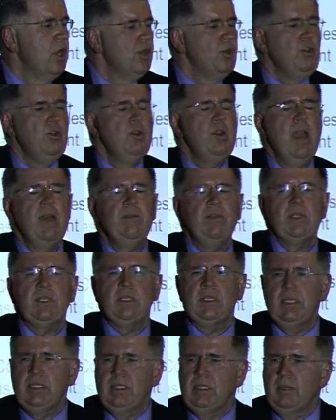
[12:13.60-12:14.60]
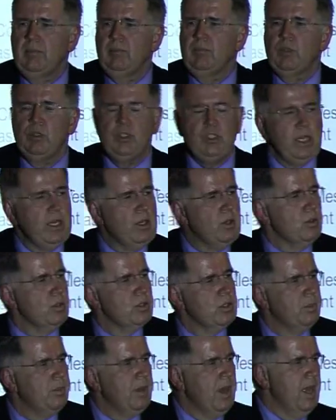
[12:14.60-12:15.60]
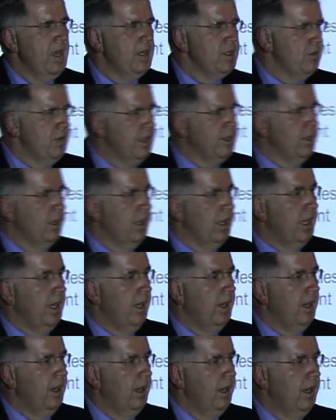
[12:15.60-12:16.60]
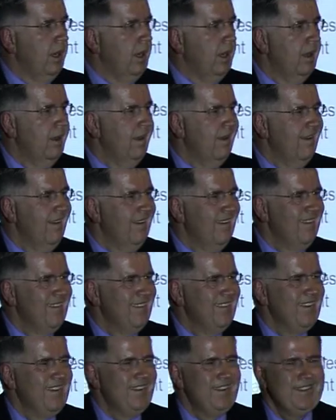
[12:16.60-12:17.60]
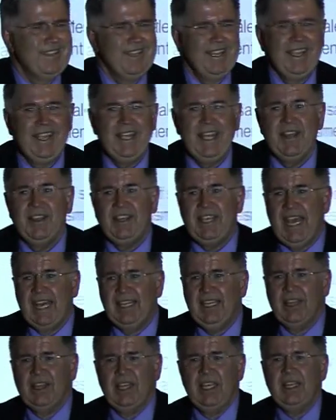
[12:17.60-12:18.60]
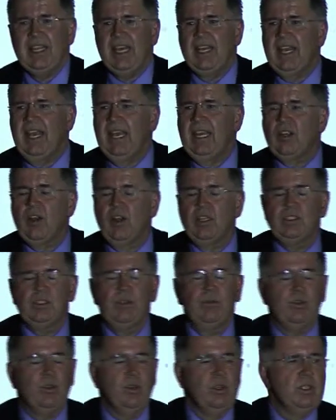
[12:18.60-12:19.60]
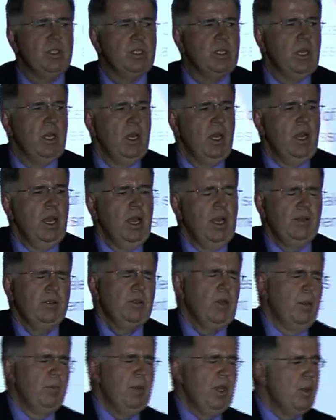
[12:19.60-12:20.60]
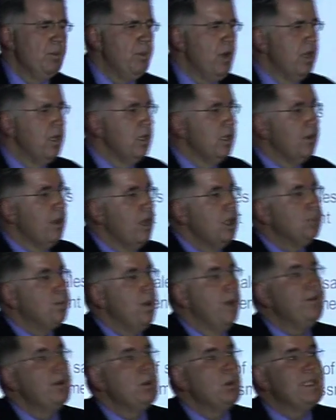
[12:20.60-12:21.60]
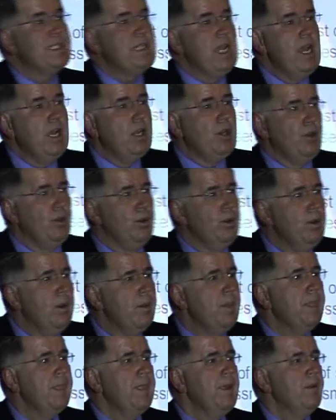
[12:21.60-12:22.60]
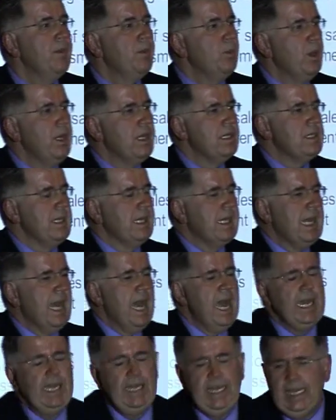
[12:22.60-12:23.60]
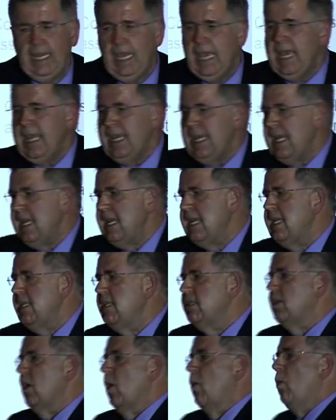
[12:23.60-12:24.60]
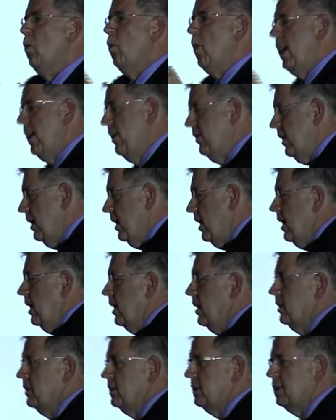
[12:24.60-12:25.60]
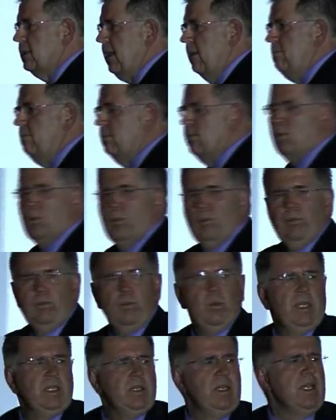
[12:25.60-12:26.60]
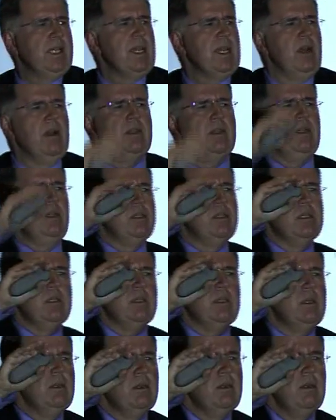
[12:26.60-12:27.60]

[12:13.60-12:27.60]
Do you have a system to check your suppliers regularly? Okay. The other thing that a cost of goods, the gross profit will tell you when it's declining is whether some, where's the accountants?